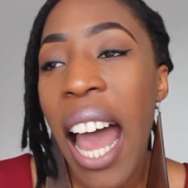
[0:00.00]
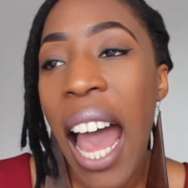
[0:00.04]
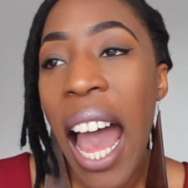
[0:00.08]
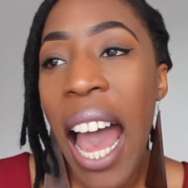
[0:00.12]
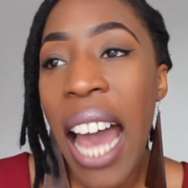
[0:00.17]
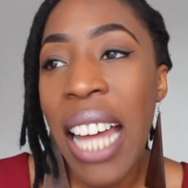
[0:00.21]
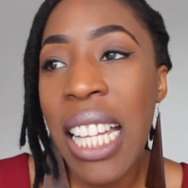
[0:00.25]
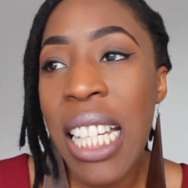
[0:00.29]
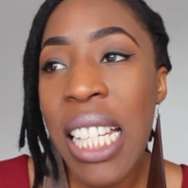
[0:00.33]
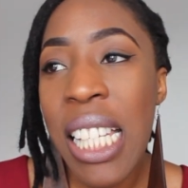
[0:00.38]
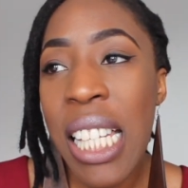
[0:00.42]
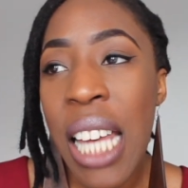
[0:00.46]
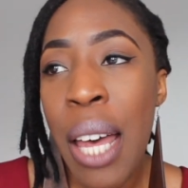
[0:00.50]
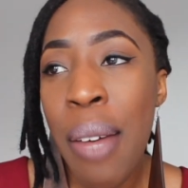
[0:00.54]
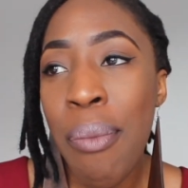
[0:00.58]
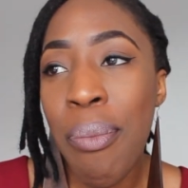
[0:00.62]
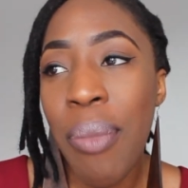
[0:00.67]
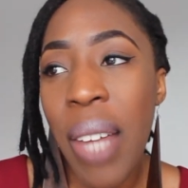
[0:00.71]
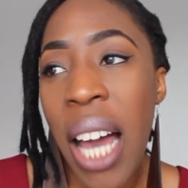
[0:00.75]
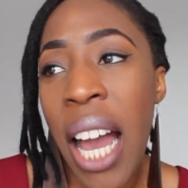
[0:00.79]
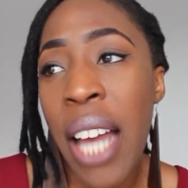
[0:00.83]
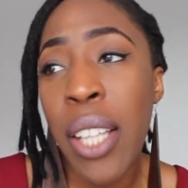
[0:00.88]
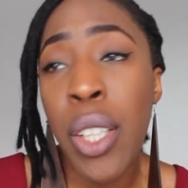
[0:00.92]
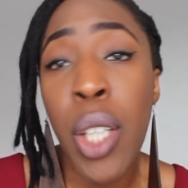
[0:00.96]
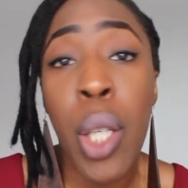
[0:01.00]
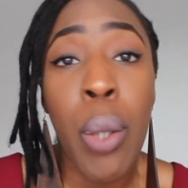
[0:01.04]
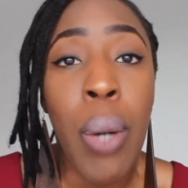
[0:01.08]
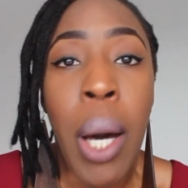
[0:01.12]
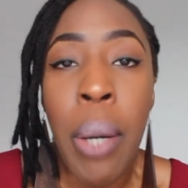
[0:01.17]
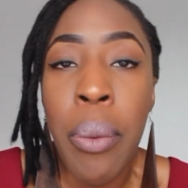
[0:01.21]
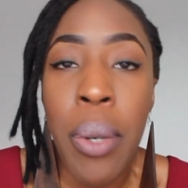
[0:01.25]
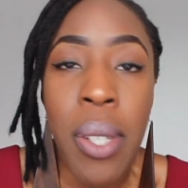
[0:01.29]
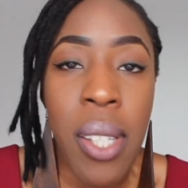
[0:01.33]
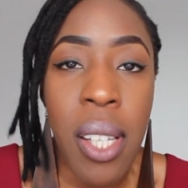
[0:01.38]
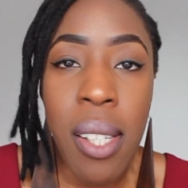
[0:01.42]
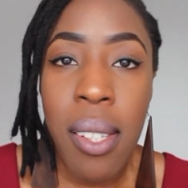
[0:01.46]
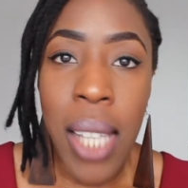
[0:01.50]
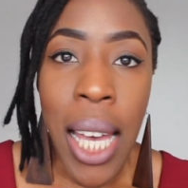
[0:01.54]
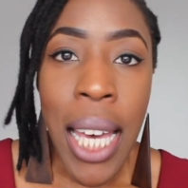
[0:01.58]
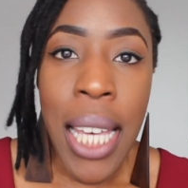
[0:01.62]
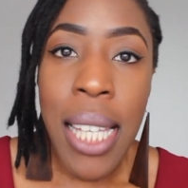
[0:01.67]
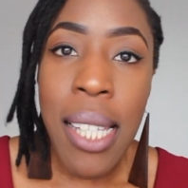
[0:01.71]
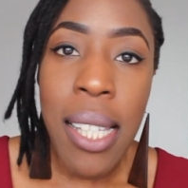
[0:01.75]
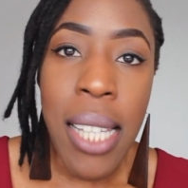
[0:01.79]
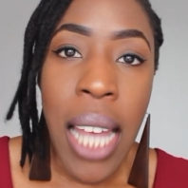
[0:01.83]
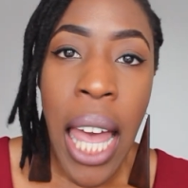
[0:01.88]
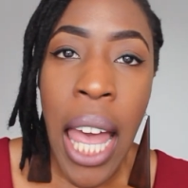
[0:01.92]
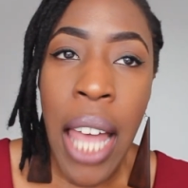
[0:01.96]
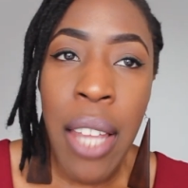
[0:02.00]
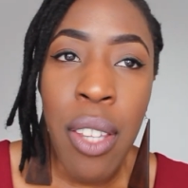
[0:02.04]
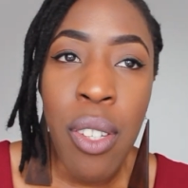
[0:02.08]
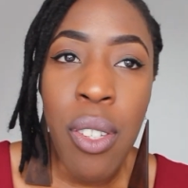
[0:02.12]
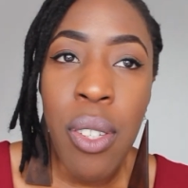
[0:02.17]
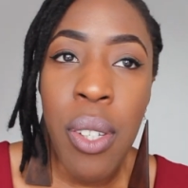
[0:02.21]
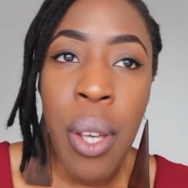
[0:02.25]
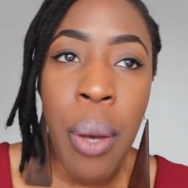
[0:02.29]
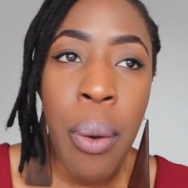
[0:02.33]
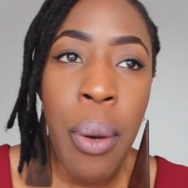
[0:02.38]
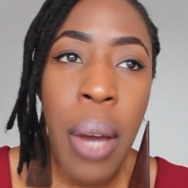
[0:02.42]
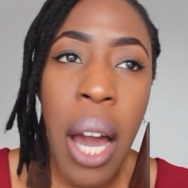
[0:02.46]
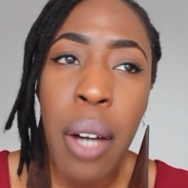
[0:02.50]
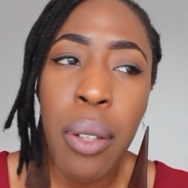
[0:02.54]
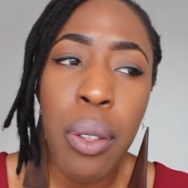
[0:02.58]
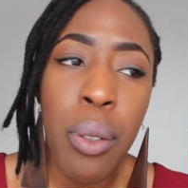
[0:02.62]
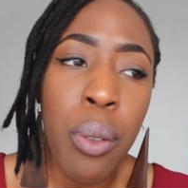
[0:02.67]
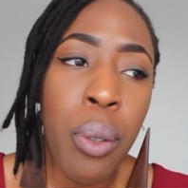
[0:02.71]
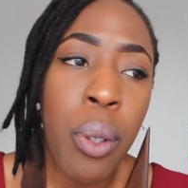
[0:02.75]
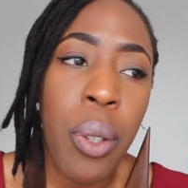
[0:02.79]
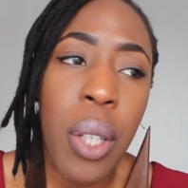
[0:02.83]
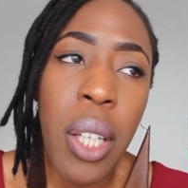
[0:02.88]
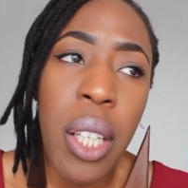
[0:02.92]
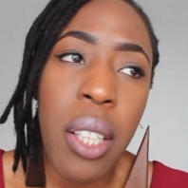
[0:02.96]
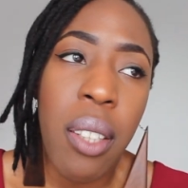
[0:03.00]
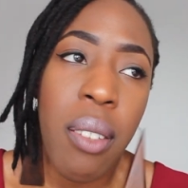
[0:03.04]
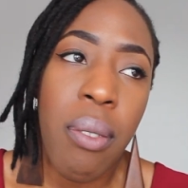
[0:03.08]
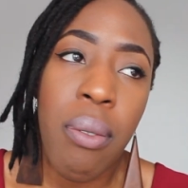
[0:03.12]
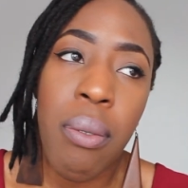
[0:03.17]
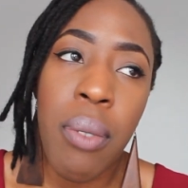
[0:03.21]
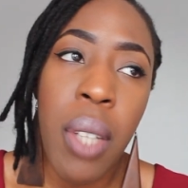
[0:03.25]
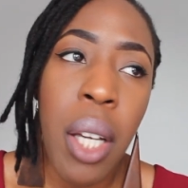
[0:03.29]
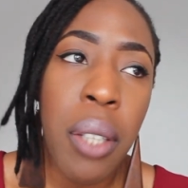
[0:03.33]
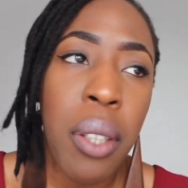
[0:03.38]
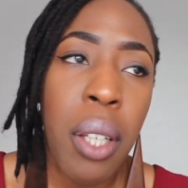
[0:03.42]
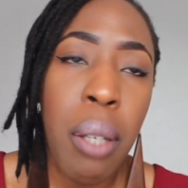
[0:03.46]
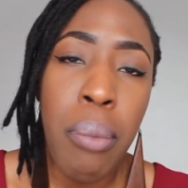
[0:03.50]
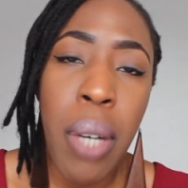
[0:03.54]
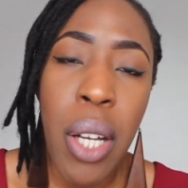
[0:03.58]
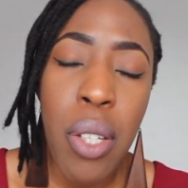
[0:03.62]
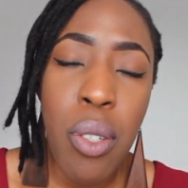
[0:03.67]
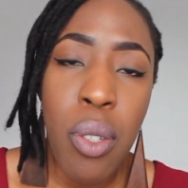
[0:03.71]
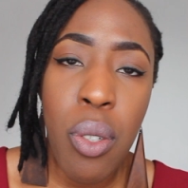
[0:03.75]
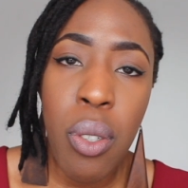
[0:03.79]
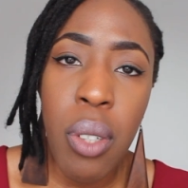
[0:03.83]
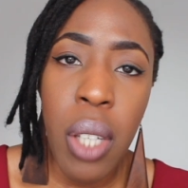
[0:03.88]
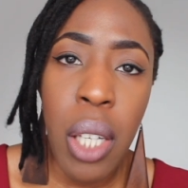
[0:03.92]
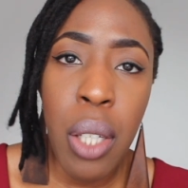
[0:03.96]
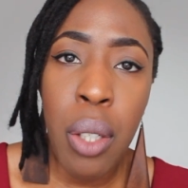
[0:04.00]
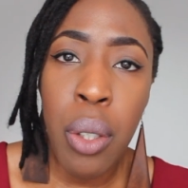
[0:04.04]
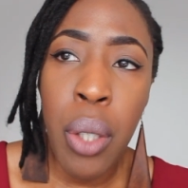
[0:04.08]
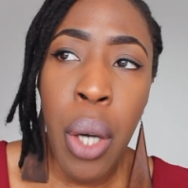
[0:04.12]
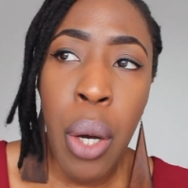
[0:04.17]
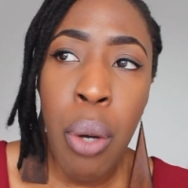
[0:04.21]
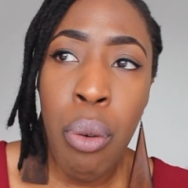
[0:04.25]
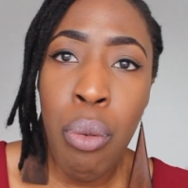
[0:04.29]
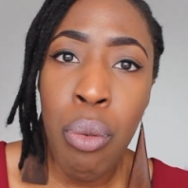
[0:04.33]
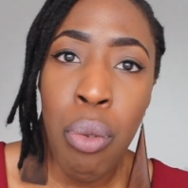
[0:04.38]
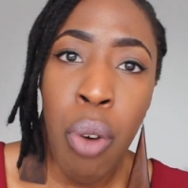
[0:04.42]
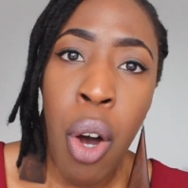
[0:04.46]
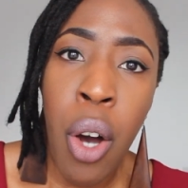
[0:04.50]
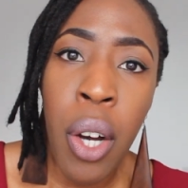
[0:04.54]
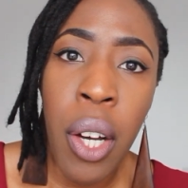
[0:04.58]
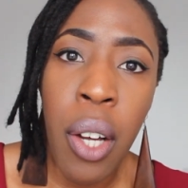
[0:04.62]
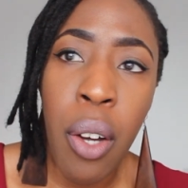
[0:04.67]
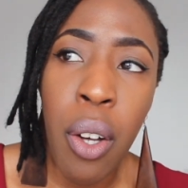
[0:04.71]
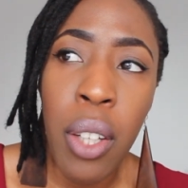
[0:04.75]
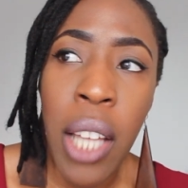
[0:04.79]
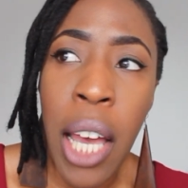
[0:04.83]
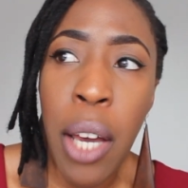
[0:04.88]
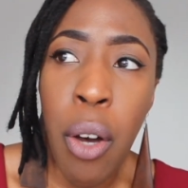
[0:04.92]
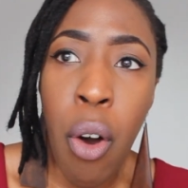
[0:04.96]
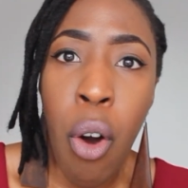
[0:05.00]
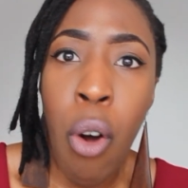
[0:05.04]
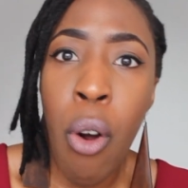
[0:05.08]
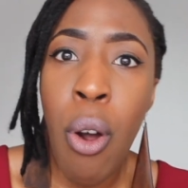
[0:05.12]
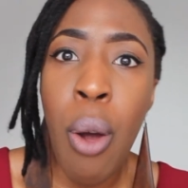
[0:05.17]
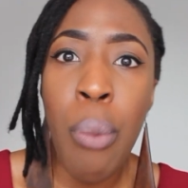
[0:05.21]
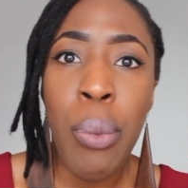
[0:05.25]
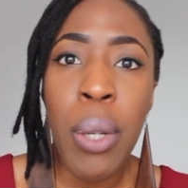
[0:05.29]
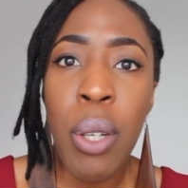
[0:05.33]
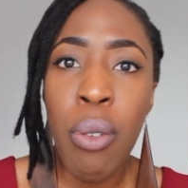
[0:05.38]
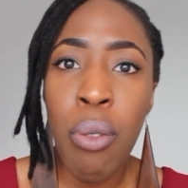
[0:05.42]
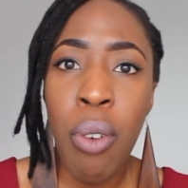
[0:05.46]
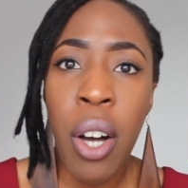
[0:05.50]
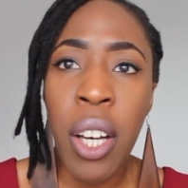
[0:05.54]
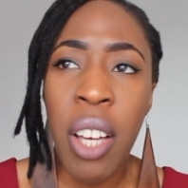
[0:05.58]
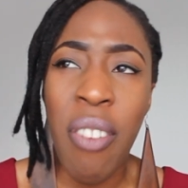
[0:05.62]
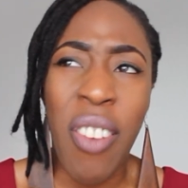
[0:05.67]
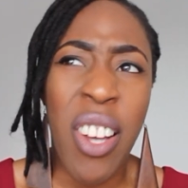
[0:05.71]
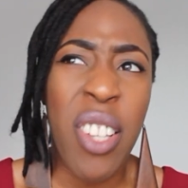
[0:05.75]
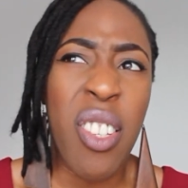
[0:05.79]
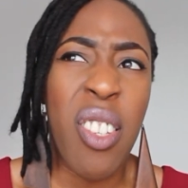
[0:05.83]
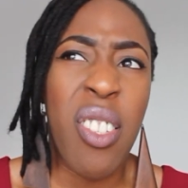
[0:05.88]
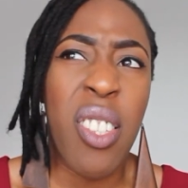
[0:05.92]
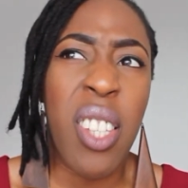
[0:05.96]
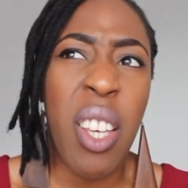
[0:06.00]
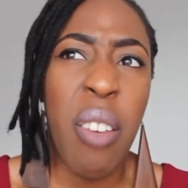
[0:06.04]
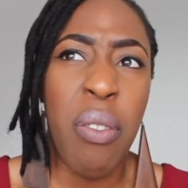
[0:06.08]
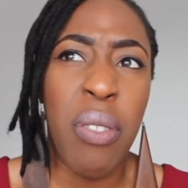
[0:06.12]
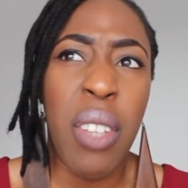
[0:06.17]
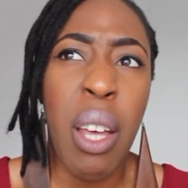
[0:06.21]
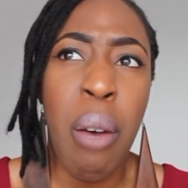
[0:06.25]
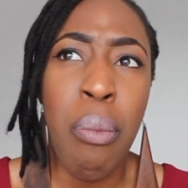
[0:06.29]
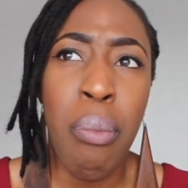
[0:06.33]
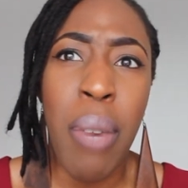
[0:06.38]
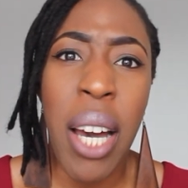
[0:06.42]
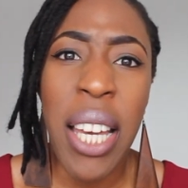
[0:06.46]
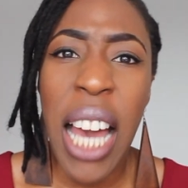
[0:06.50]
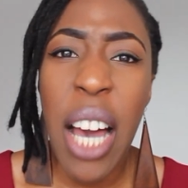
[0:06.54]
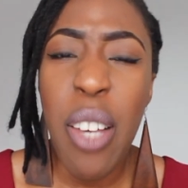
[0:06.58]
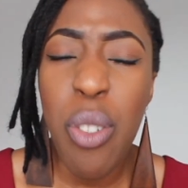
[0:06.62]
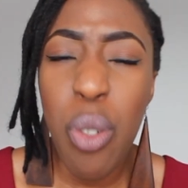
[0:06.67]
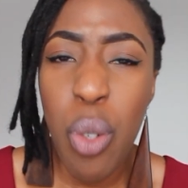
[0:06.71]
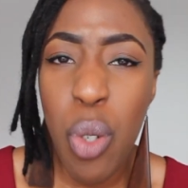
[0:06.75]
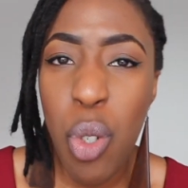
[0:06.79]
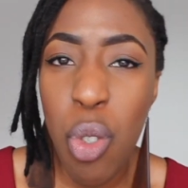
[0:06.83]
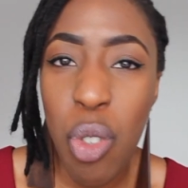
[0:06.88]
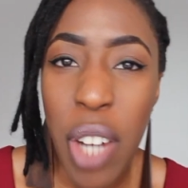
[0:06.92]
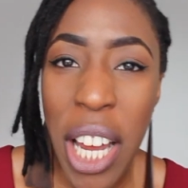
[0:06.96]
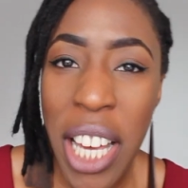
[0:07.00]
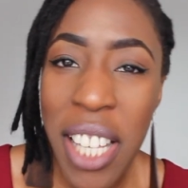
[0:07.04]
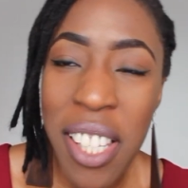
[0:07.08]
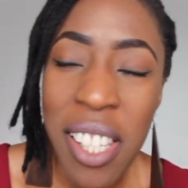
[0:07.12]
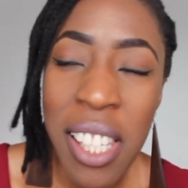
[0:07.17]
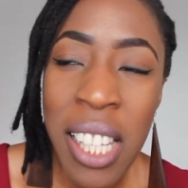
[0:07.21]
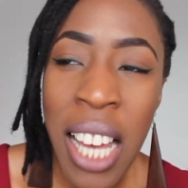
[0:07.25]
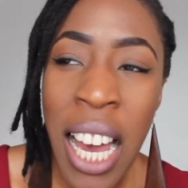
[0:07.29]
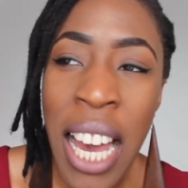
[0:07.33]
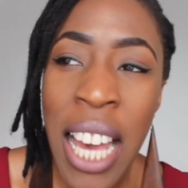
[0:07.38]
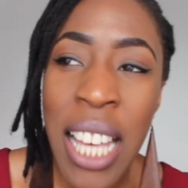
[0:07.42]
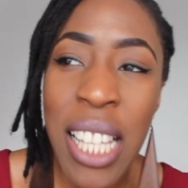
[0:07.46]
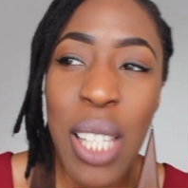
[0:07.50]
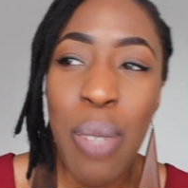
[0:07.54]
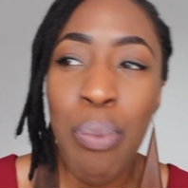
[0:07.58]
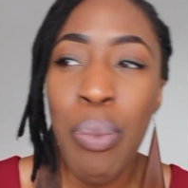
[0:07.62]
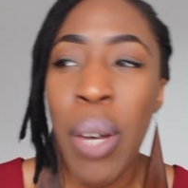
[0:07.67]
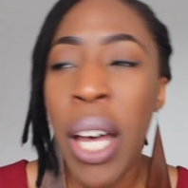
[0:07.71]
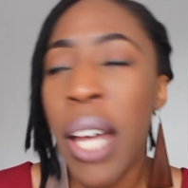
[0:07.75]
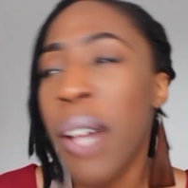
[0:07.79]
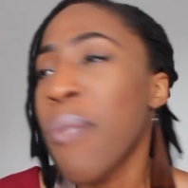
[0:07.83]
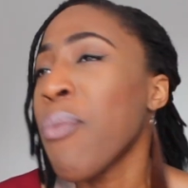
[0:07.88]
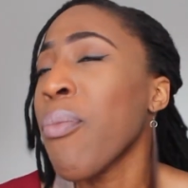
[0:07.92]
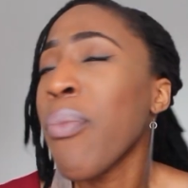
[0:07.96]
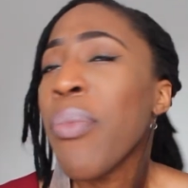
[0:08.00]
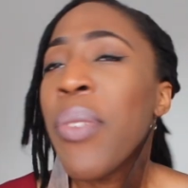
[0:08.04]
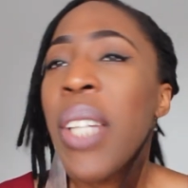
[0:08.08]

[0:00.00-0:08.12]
and I knew I was a size 10, so I thought nothing much can go wrong, like horribly wrong, if I just give them my actual dress size. But